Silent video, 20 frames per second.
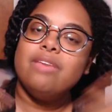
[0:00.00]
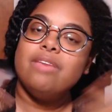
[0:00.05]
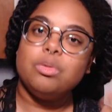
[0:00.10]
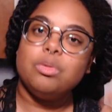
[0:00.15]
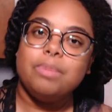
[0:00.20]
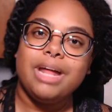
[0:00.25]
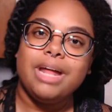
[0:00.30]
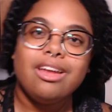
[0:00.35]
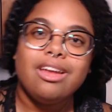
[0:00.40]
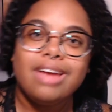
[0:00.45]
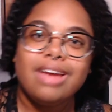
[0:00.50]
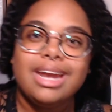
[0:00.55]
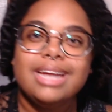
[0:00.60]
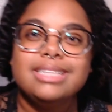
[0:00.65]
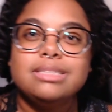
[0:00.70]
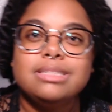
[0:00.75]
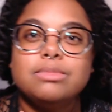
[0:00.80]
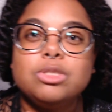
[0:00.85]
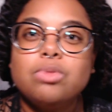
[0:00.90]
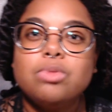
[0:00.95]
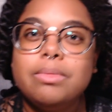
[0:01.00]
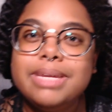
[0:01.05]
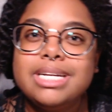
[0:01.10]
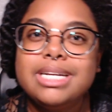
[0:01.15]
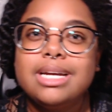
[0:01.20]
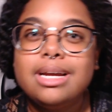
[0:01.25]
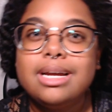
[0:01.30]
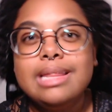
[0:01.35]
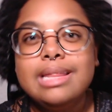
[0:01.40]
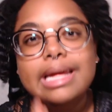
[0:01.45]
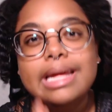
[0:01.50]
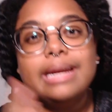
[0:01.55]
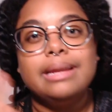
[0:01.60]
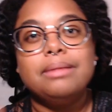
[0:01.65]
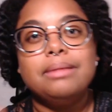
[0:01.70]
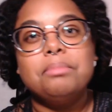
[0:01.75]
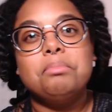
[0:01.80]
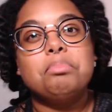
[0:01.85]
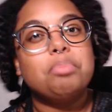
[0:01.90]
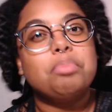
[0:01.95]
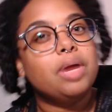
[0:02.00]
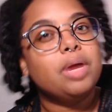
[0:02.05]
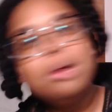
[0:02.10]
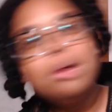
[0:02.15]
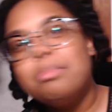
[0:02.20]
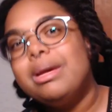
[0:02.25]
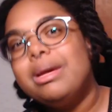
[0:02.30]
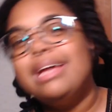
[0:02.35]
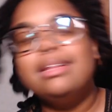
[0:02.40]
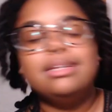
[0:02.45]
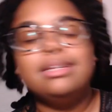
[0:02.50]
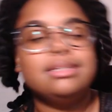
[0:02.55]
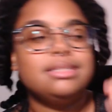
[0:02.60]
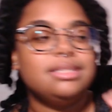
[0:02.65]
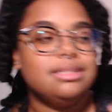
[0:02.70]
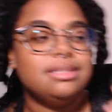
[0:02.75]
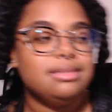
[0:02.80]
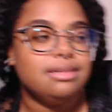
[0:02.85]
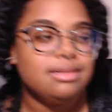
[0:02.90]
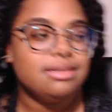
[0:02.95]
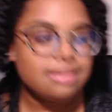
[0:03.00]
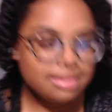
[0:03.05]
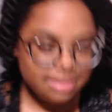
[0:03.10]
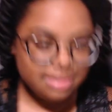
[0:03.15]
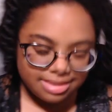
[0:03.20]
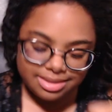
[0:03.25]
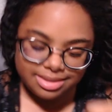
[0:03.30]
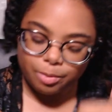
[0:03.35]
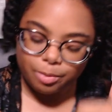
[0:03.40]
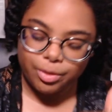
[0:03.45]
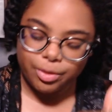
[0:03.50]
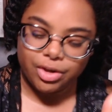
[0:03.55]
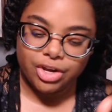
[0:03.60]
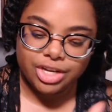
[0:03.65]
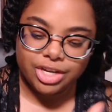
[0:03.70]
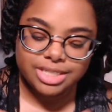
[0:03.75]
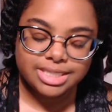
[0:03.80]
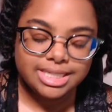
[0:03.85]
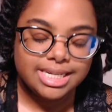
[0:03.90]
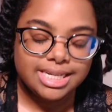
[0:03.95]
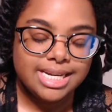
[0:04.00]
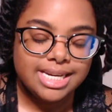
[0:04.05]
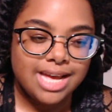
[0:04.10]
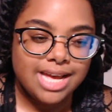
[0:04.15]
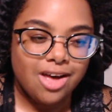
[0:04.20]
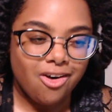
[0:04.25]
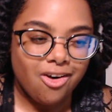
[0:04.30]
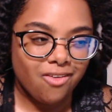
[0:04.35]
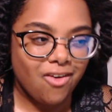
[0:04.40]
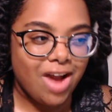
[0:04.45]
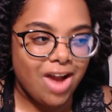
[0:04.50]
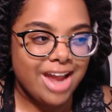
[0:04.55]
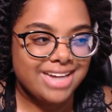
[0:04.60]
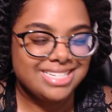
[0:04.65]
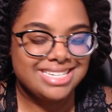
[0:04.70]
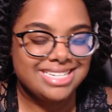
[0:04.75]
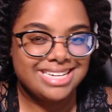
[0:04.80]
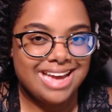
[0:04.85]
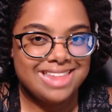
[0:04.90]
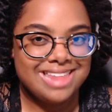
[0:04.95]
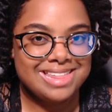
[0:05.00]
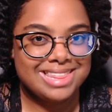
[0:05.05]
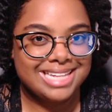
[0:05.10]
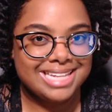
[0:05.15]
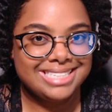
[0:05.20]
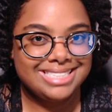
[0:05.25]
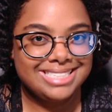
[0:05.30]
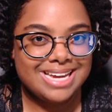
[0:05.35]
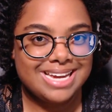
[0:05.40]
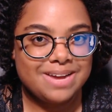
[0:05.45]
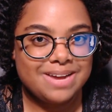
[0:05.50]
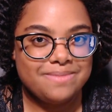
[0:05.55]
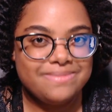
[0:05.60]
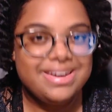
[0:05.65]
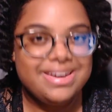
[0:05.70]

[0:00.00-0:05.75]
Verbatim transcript: If you're planning on getting some swimming done, then bring a bathing suit. You'll be good. All right, I think that's it.